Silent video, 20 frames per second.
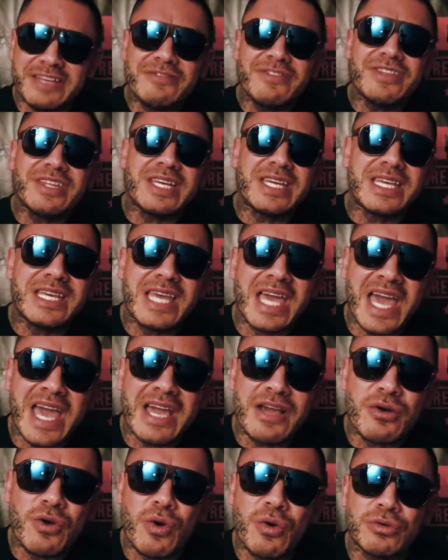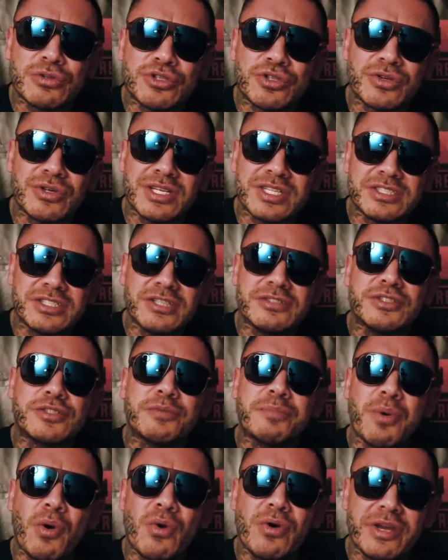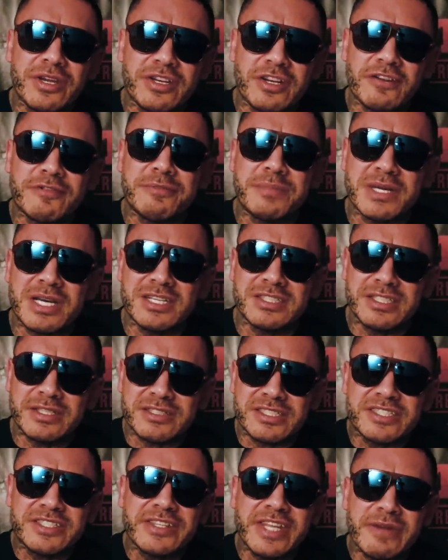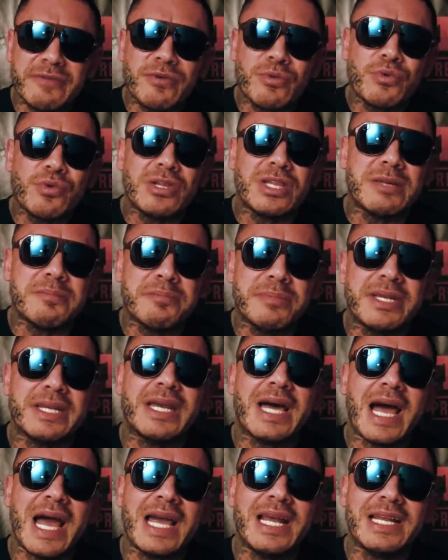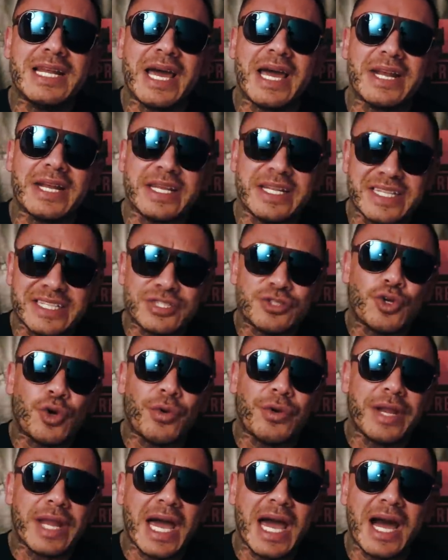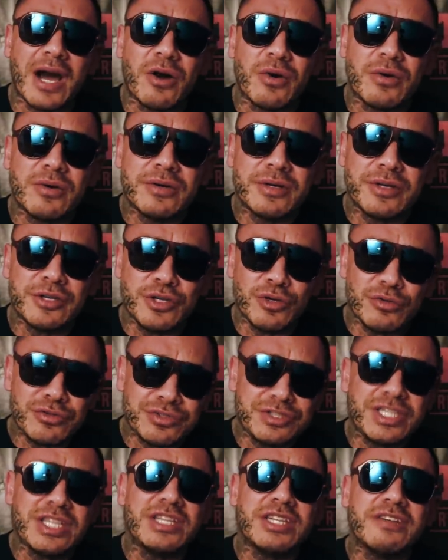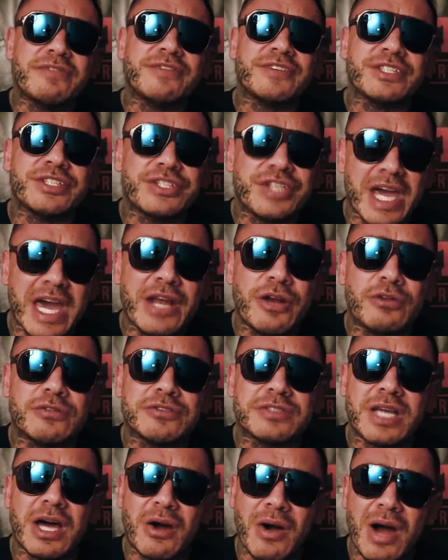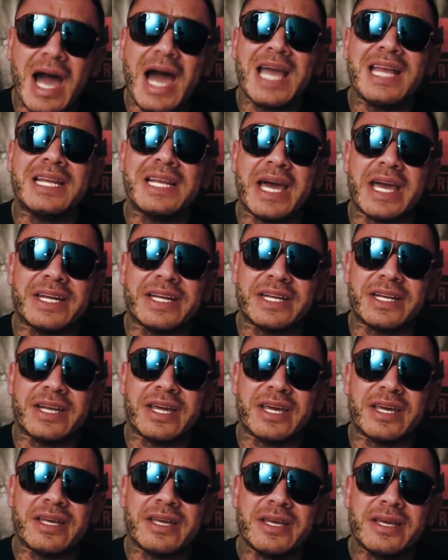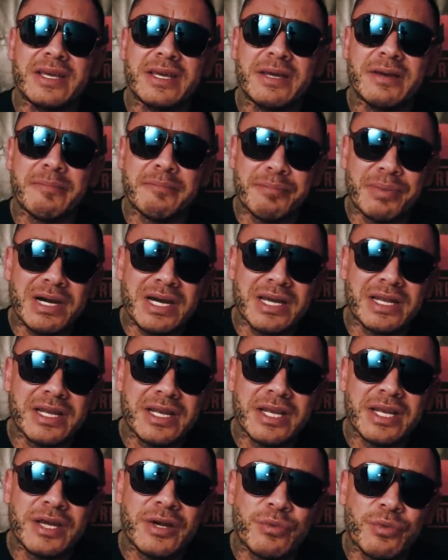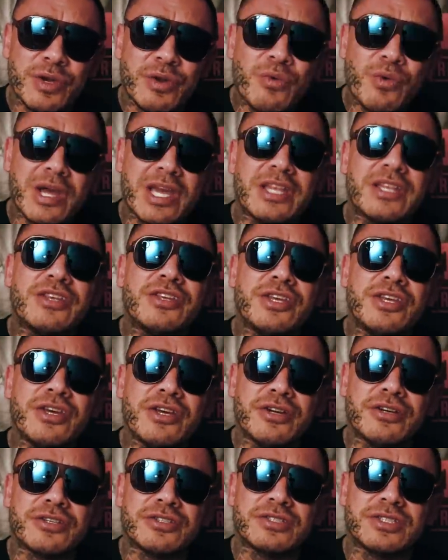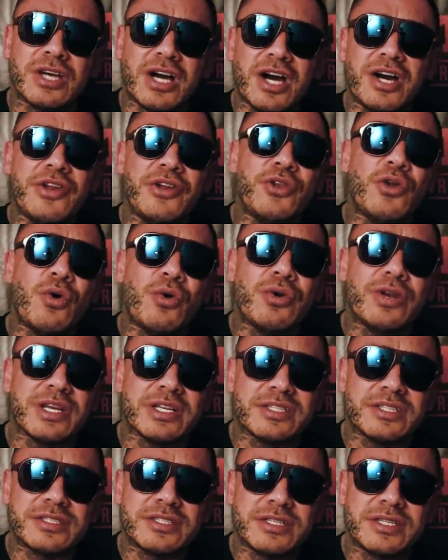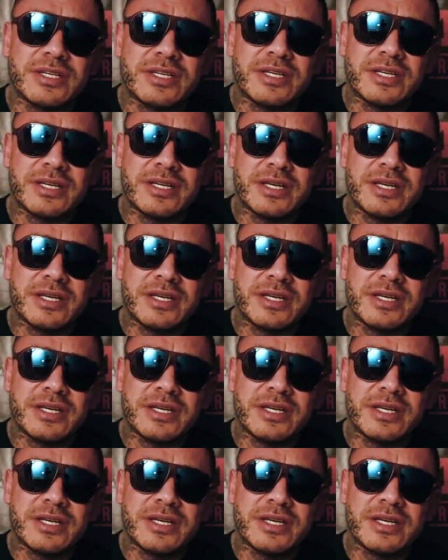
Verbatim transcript: Even the gang culture is unspoken of because it's never really been highlighted until now. You'll see different channels now highlighting it. But we went years unnoticed.